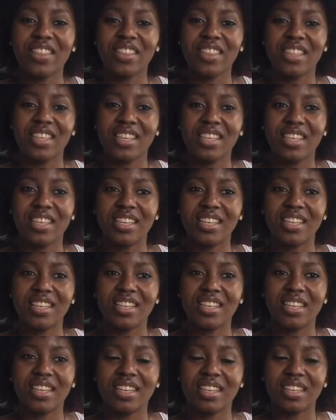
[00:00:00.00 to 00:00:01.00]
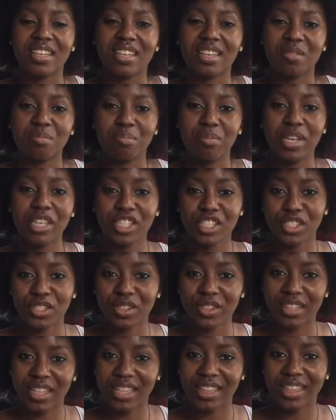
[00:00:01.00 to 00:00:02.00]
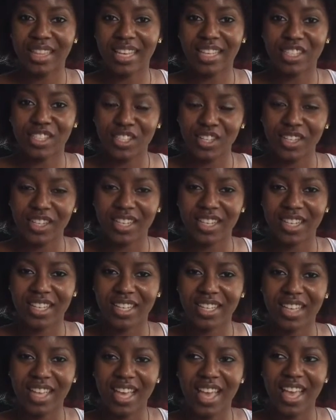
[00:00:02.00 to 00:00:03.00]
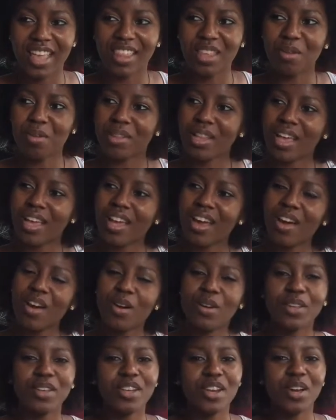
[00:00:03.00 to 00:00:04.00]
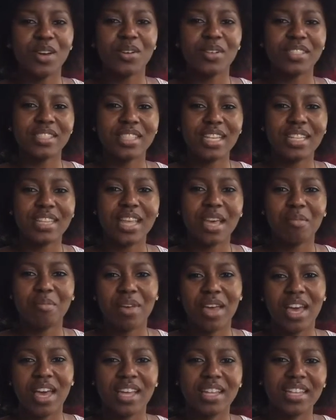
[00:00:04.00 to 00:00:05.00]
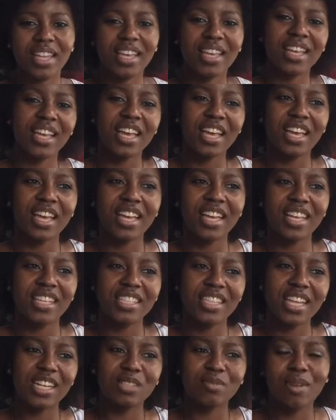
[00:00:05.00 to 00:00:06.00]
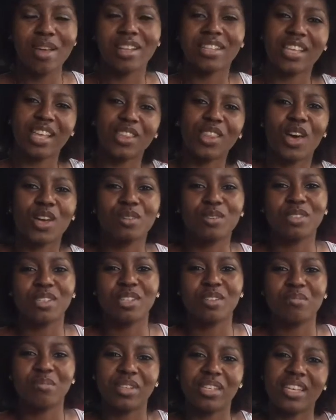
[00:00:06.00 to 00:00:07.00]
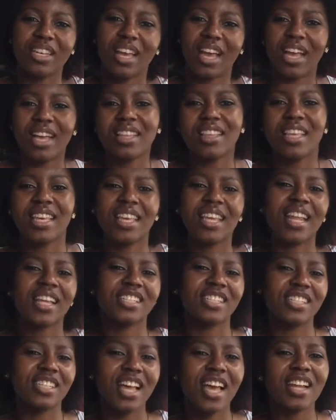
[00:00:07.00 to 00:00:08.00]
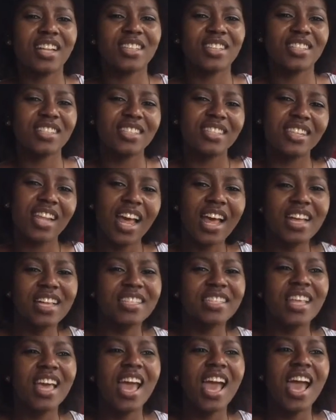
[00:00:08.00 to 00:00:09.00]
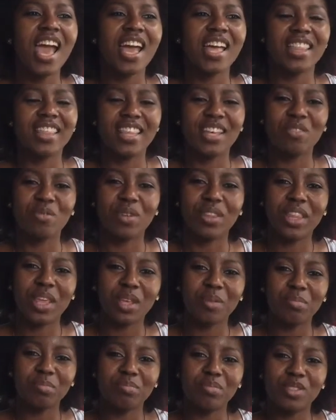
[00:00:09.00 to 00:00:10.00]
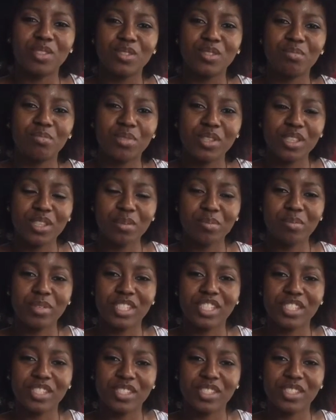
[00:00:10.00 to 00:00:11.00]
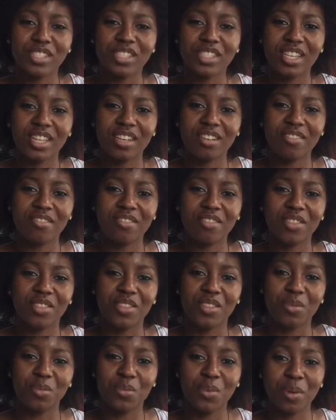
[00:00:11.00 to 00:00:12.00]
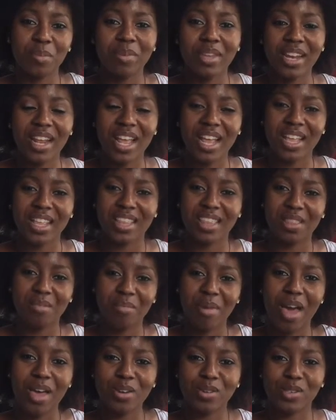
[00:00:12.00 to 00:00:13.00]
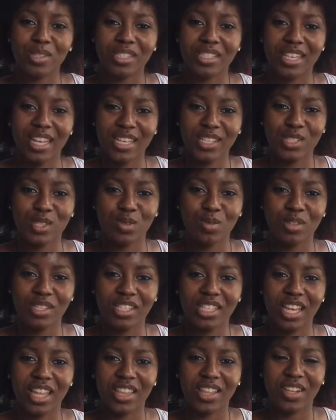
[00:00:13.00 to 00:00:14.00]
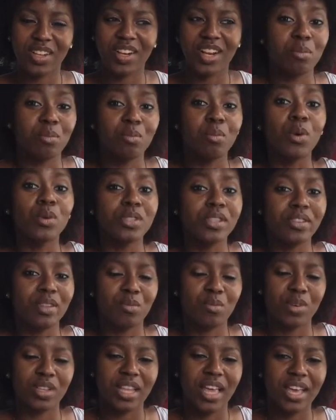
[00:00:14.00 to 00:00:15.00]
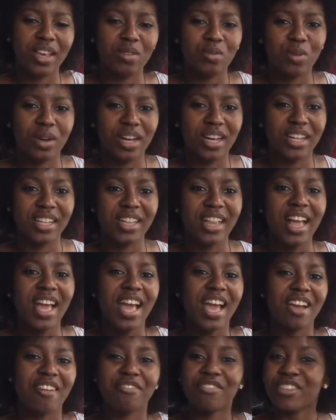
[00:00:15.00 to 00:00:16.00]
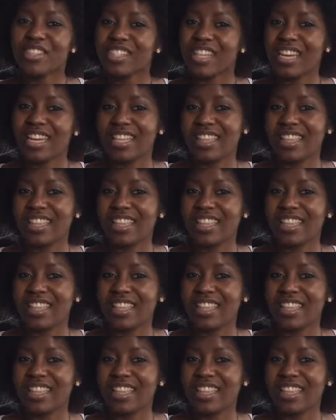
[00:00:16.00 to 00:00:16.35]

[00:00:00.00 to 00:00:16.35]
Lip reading: the picture that they took. And they were like, oh, you know, it's not that bad. Like, it's not as bad as I thought it was gonna be. I think it actually kind of looks nice. And then when they put the pictures of the women and the models next to each other, most of them were like, well, at first I